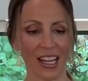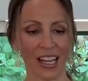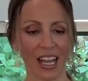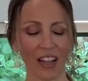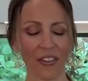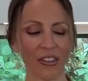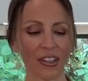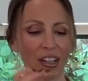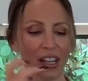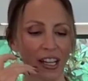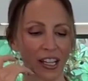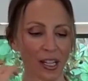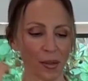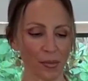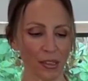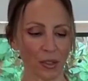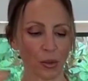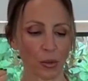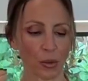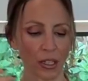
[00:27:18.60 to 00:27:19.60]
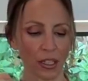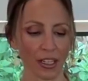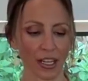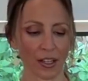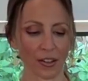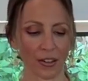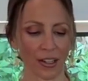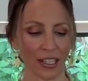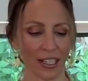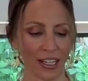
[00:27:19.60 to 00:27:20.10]
I feel like I'm in a
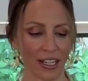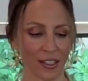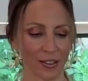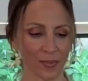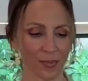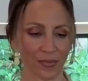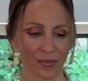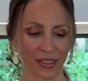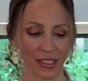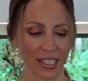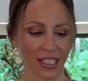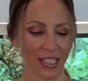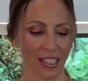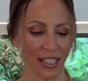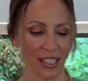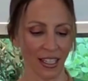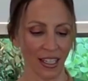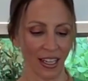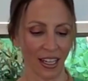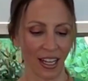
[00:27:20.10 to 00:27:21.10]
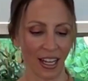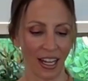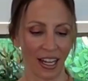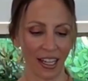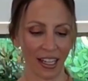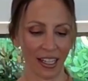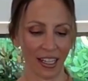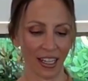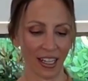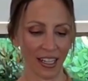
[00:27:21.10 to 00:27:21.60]
workout right now.
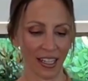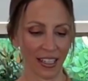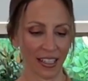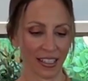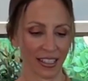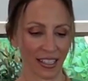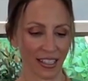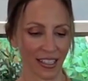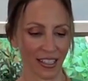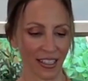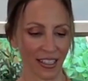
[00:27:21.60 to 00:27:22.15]
Hi, guys.